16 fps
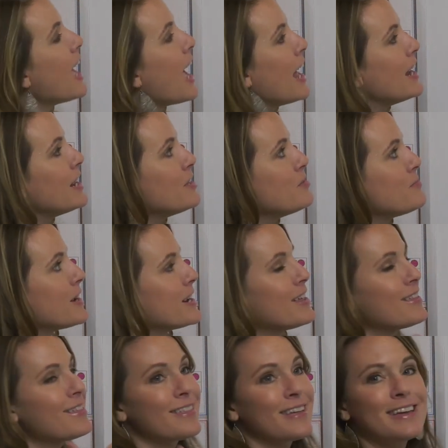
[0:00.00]
anybody
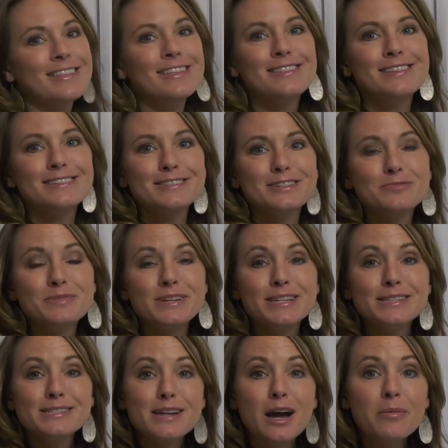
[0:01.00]
think that this could be a
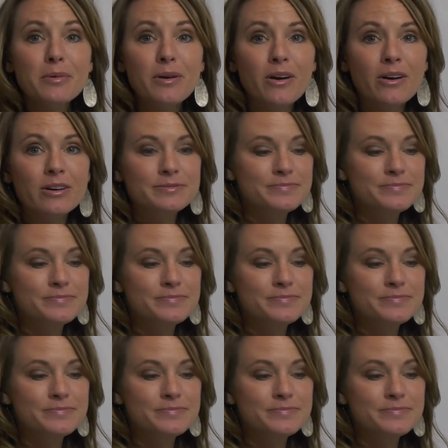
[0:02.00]
double?